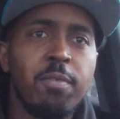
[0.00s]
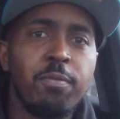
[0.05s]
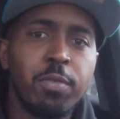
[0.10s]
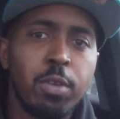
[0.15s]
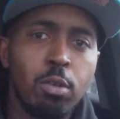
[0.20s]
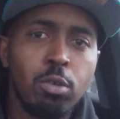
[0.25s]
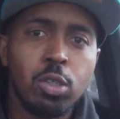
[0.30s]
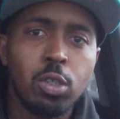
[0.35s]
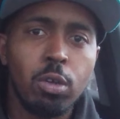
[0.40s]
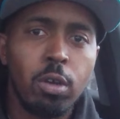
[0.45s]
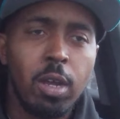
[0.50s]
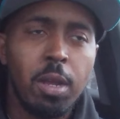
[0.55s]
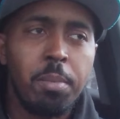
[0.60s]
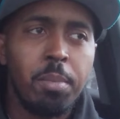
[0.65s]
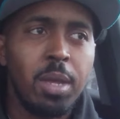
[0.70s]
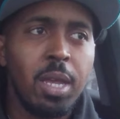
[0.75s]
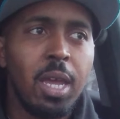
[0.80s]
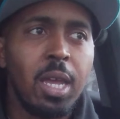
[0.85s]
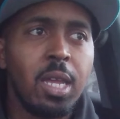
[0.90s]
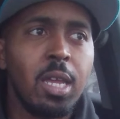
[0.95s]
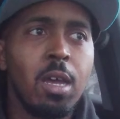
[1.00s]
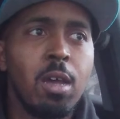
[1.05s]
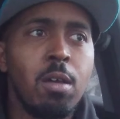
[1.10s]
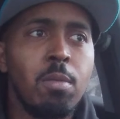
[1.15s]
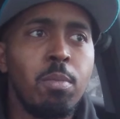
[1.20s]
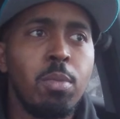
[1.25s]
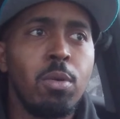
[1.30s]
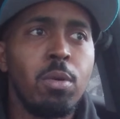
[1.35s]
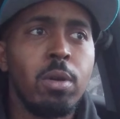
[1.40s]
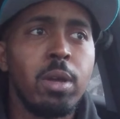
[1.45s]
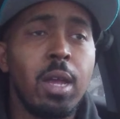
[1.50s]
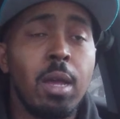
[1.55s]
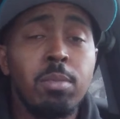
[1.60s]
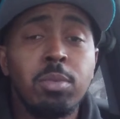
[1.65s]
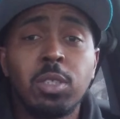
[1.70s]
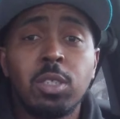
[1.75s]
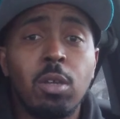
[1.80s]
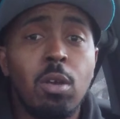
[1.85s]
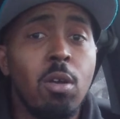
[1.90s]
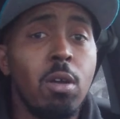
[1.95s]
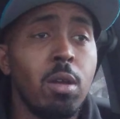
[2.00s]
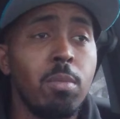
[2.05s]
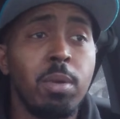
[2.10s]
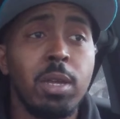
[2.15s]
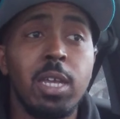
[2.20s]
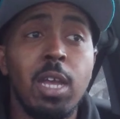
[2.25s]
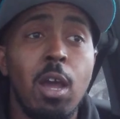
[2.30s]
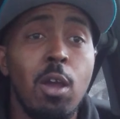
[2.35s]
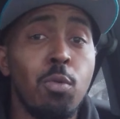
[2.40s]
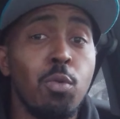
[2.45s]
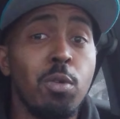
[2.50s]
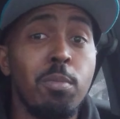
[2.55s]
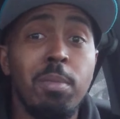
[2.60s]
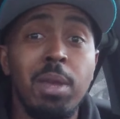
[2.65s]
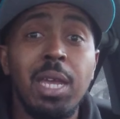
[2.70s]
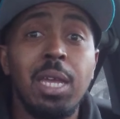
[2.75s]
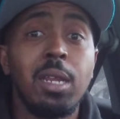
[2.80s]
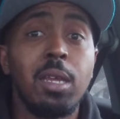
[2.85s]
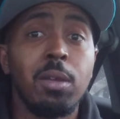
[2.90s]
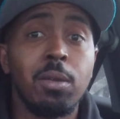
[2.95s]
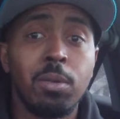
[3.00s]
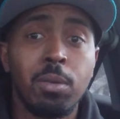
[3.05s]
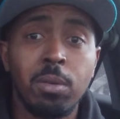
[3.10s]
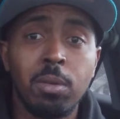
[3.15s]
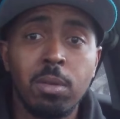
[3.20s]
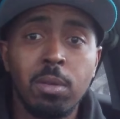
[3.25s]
future NBA YoungBoy i'm sorry but y'all remedial